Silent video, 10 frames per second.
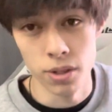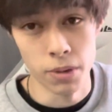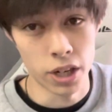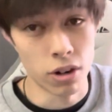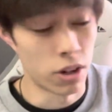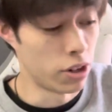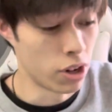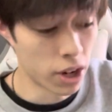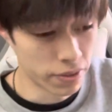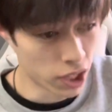on my car are
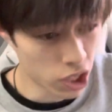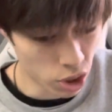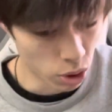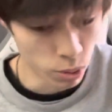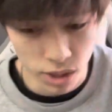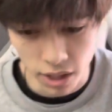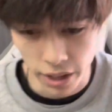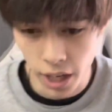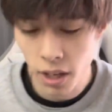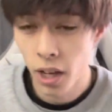not even close to
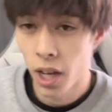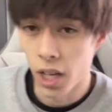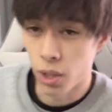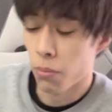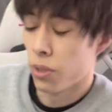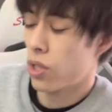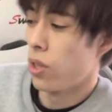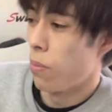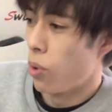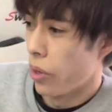that. It's almost to the
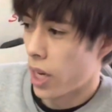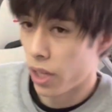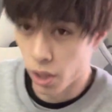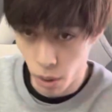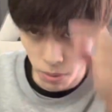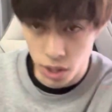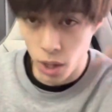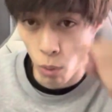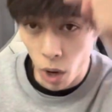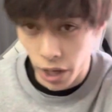point that you can almost see the
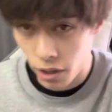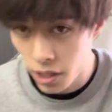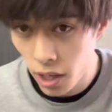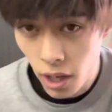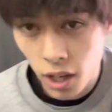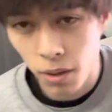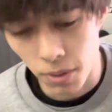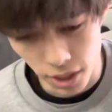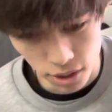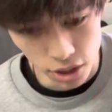wires
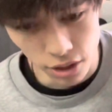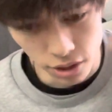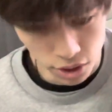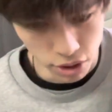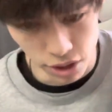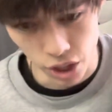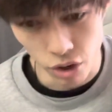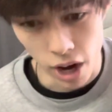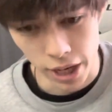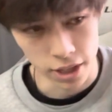because they're starting to
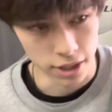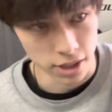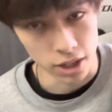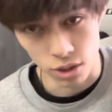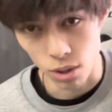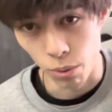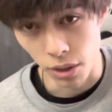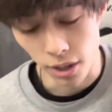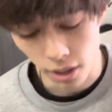crack and it's getting so thin.